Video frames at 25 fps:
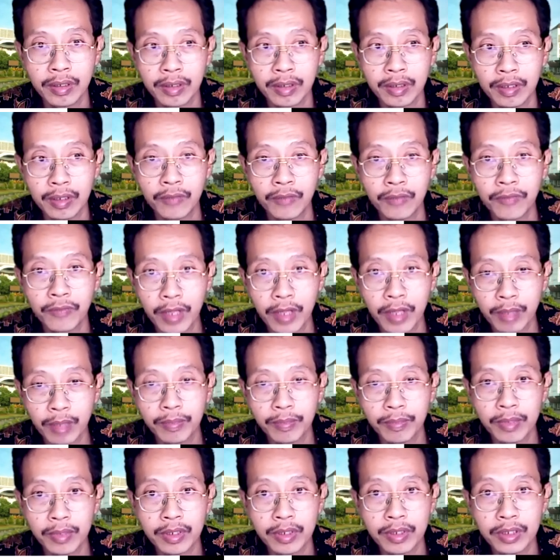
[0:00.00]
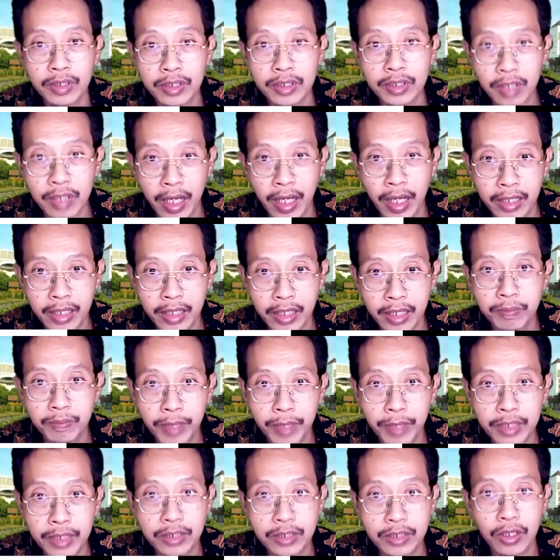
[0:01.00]
developed slides
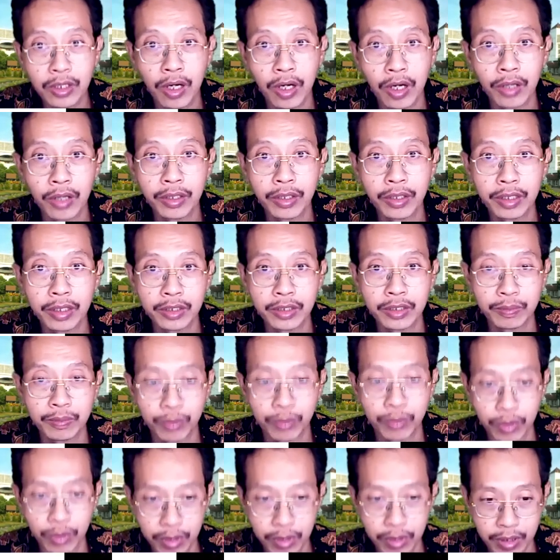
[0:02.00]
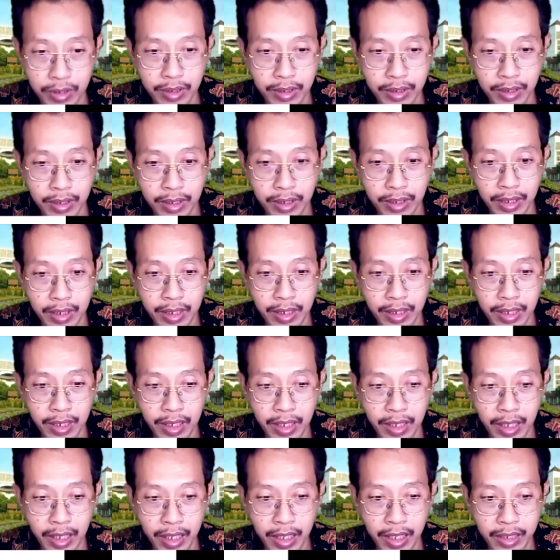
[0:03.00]
based on this book.
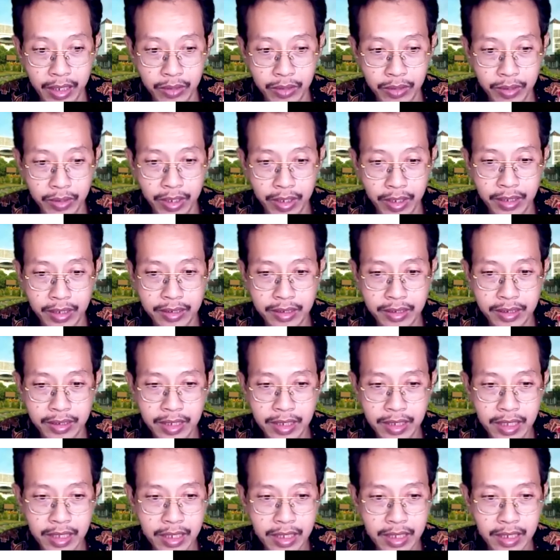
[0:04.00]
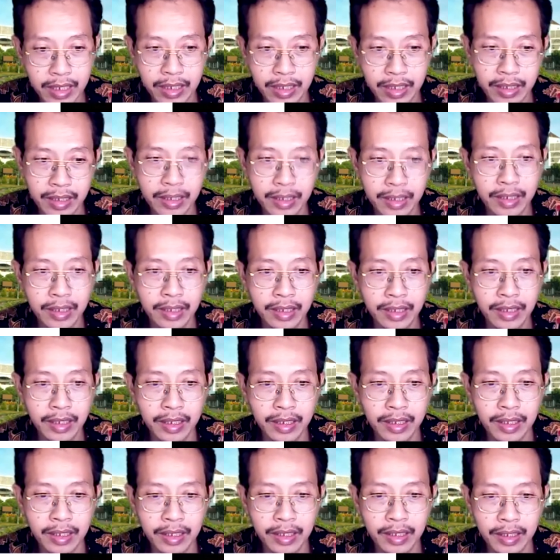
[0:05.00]
And you can see here
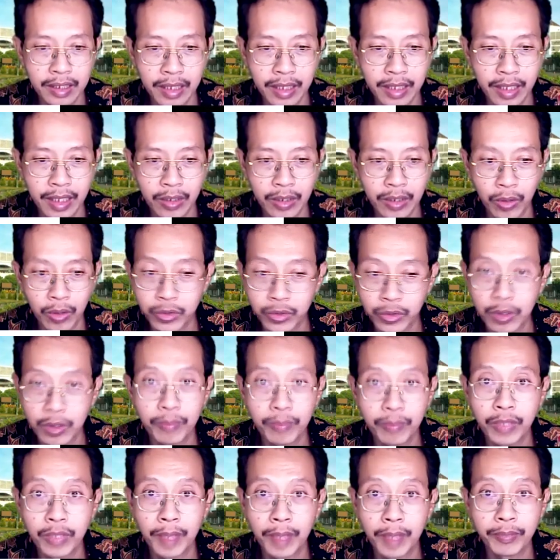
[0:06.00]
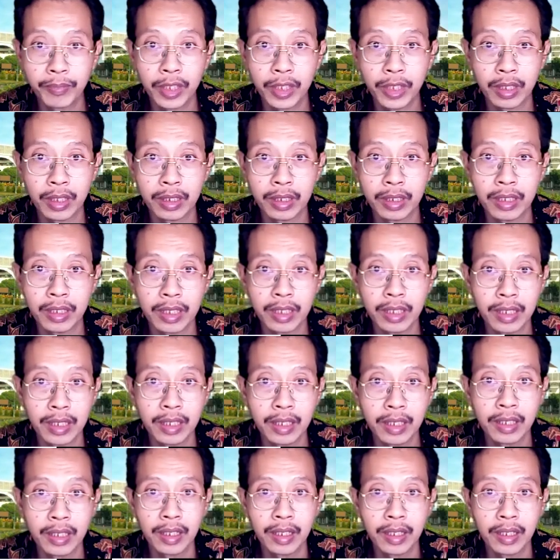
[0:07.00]
that also adopting the
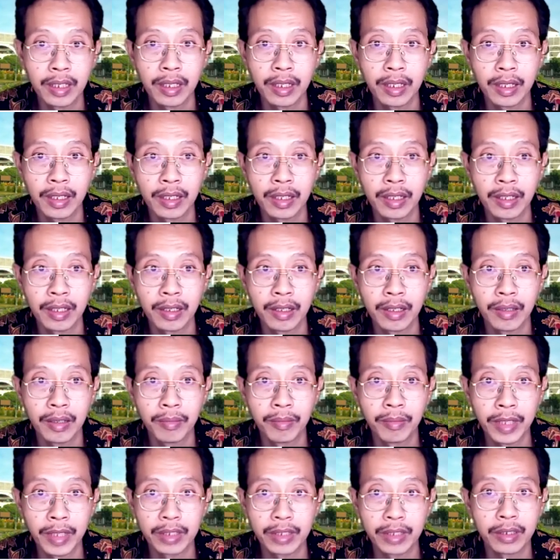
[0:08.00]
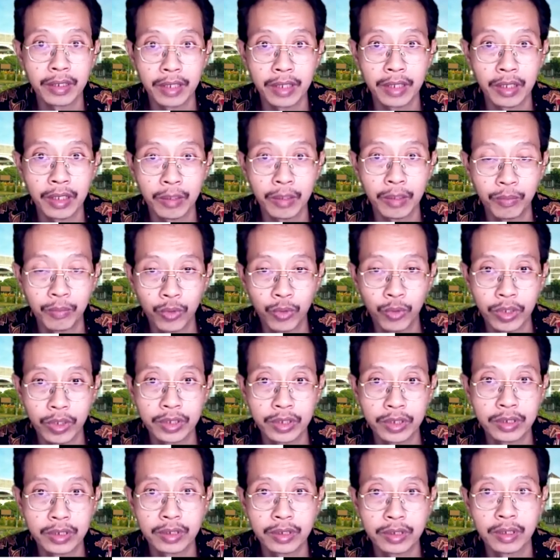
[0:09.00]
method that the book
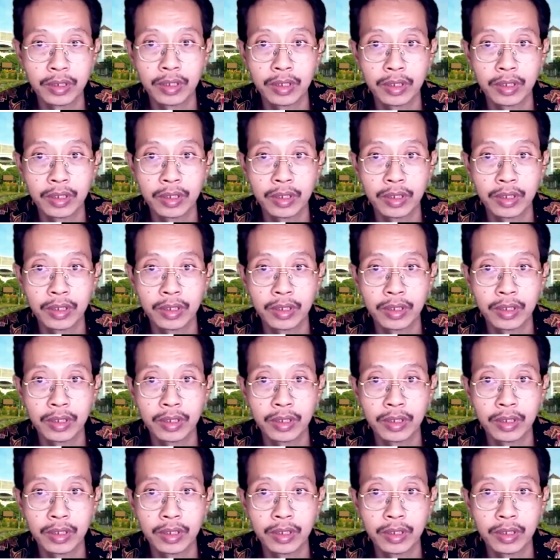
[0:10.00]
is